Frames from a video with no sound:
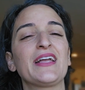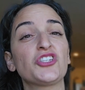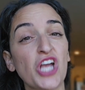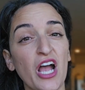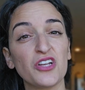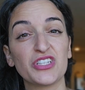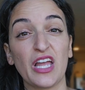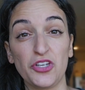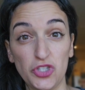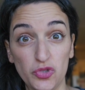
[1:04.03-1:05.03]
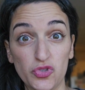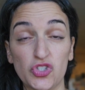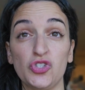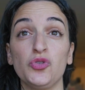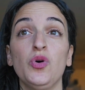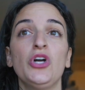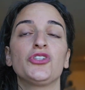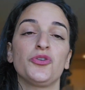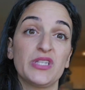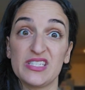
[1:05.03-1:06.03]
child get used to
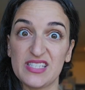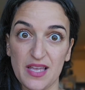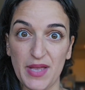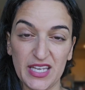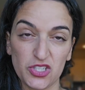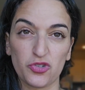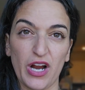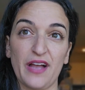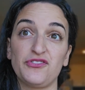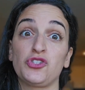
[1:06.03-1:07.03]
doing the same handicraft,